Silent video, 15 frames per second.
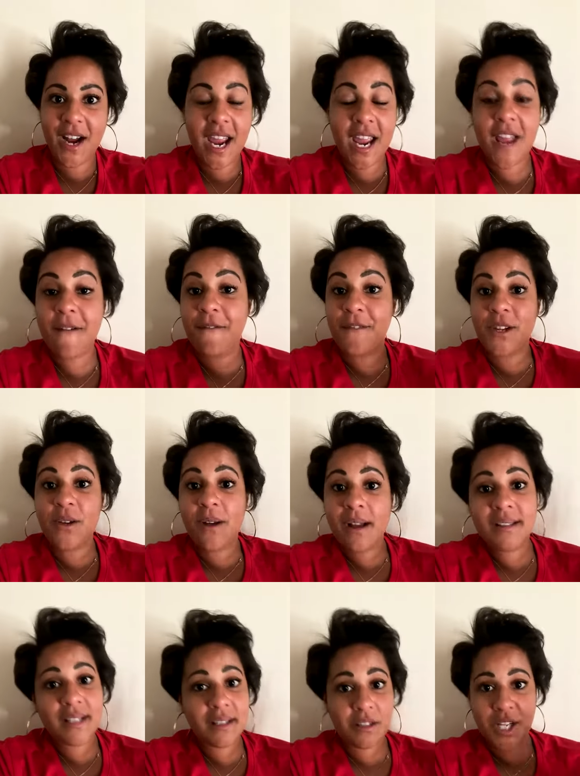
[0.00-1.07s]
If you guys
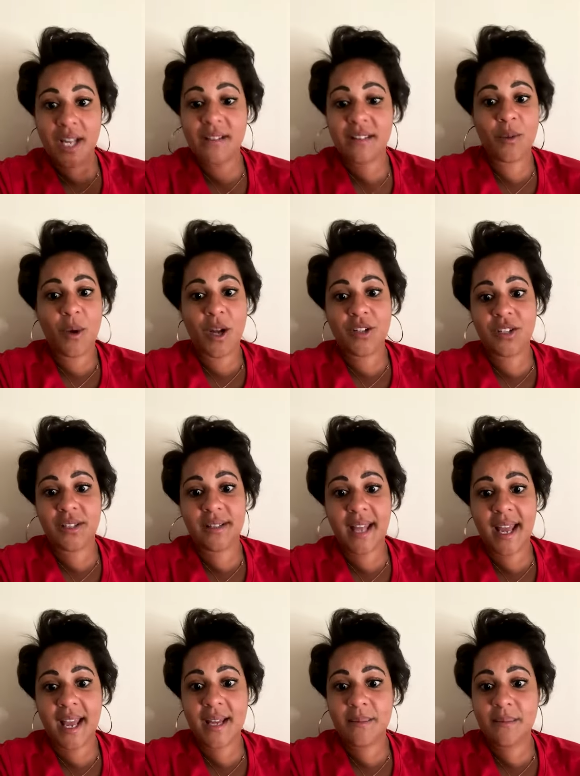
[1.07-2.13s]
get the chance to watch these
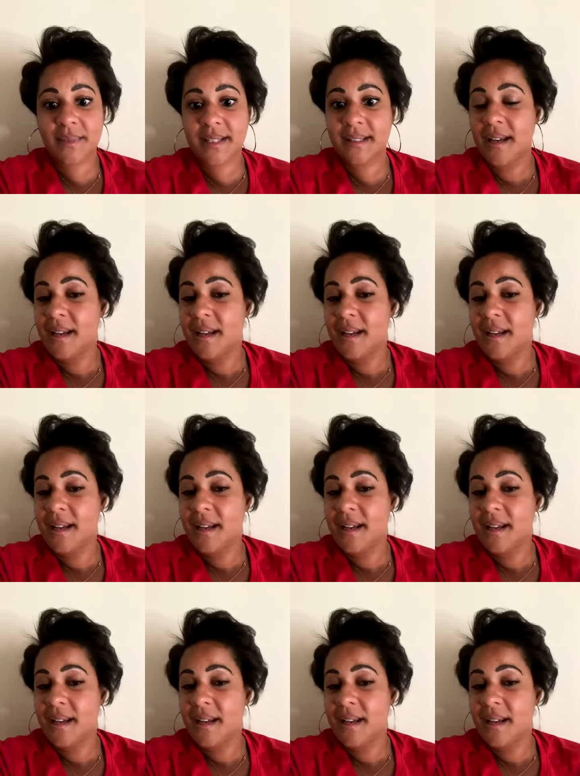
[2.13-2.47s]
games,